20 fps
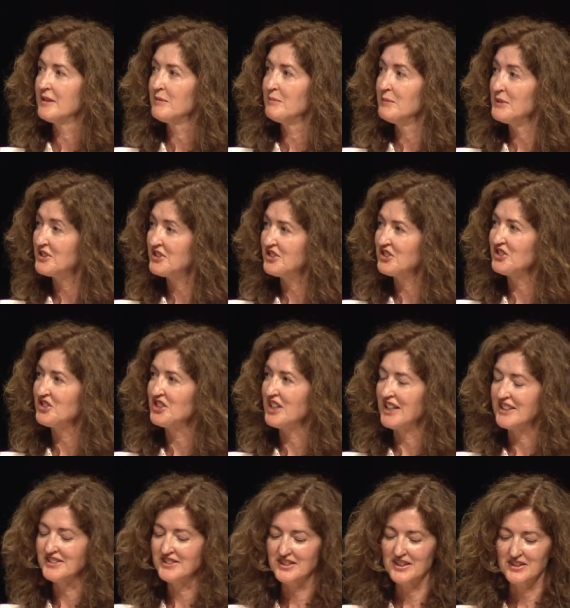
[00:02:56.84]
Mr.
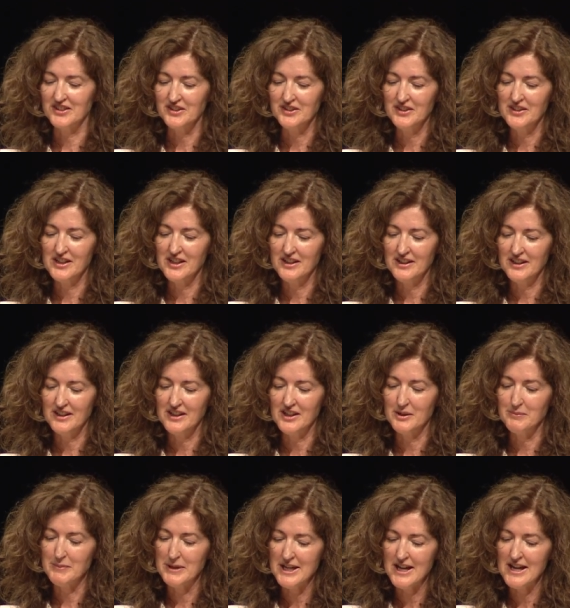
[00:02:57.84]
Chancellor,
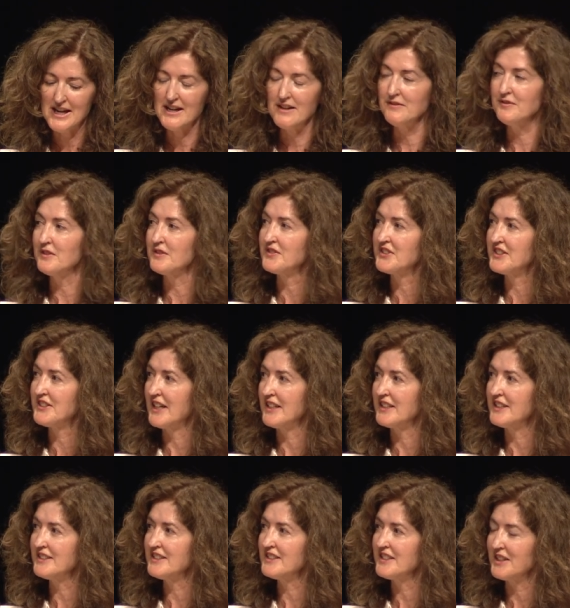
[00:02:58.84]
on behalf of
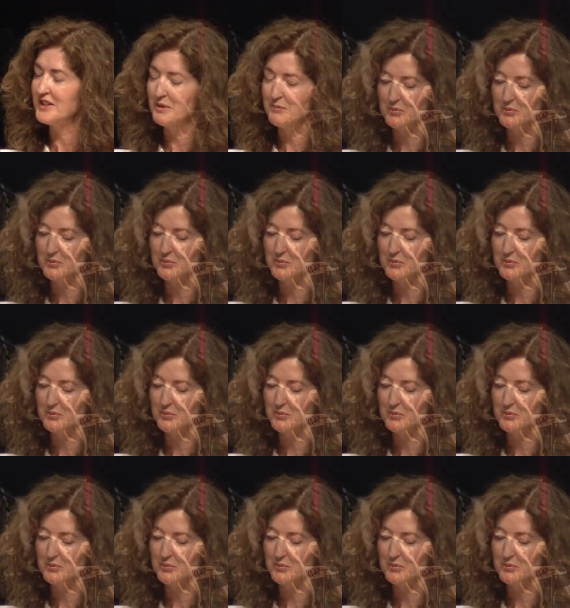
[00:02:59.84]
Senate and the